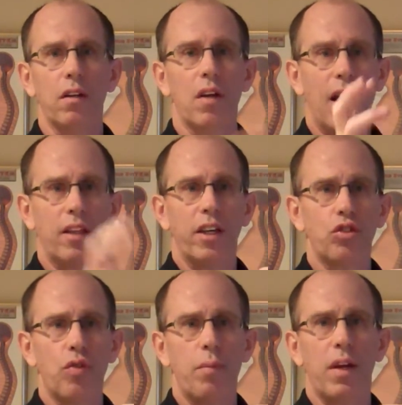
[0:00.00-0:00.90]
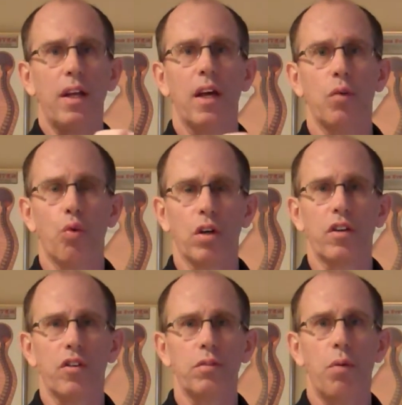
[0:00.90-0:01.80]
not at the extremity and work to
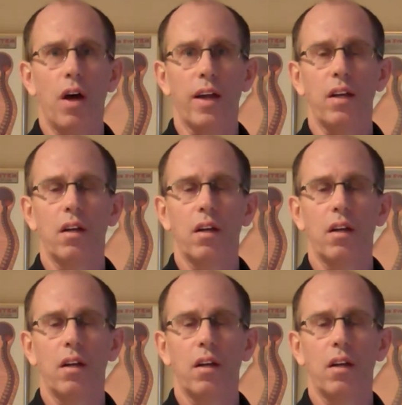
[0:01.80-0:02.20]
the spine.